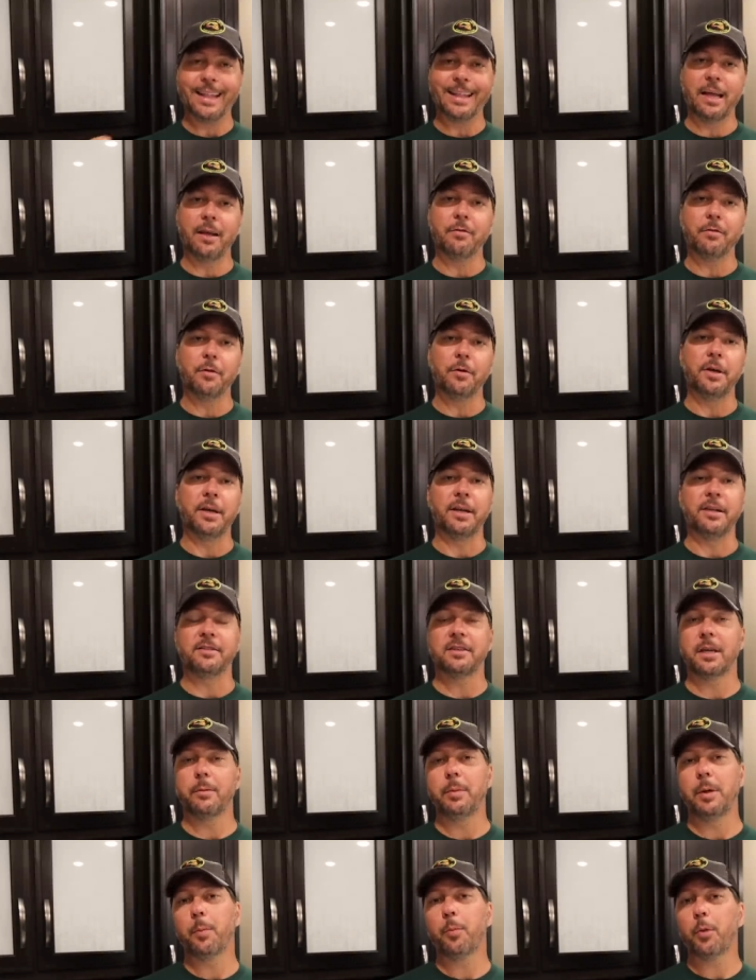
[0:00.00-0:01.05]
level and it's
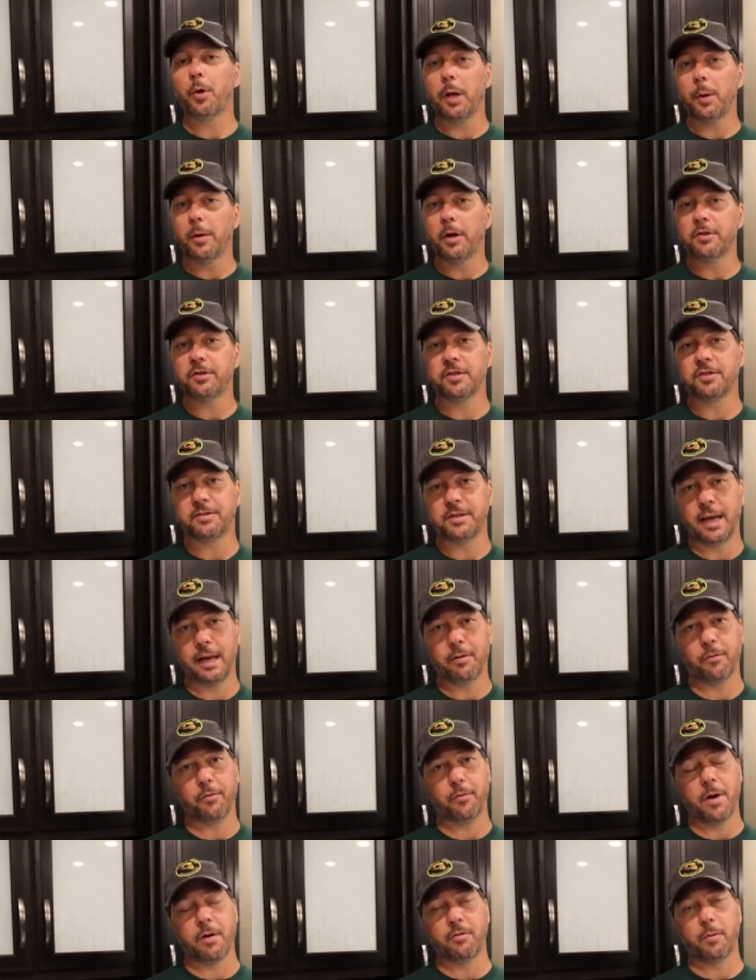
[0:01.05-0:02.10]
going to be pretty much the same
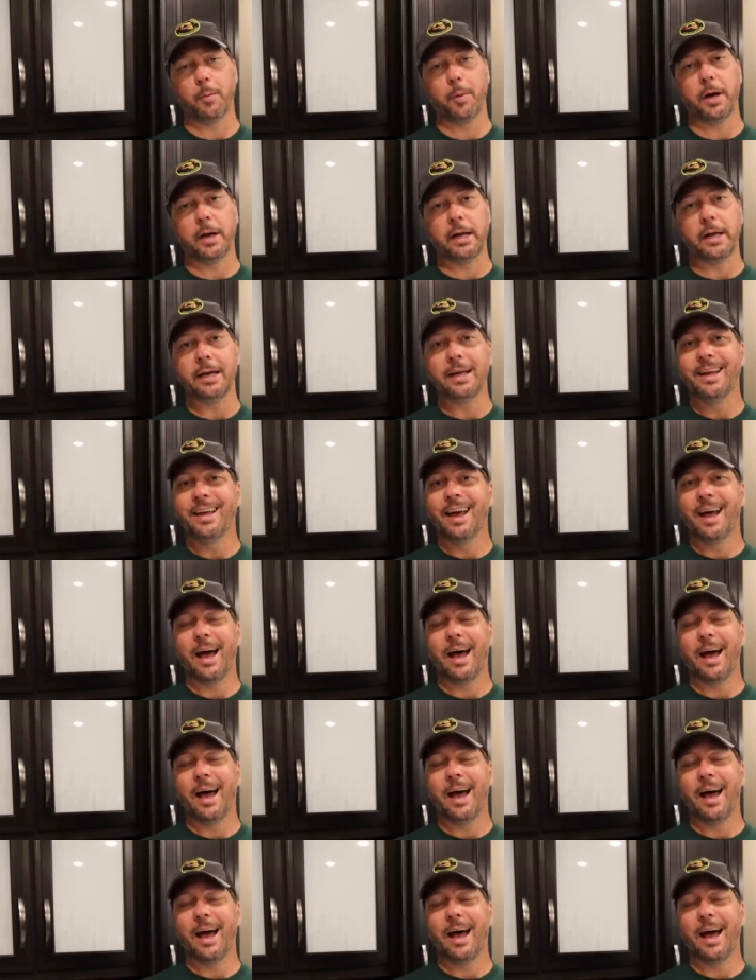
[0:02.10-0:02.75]
for everybody.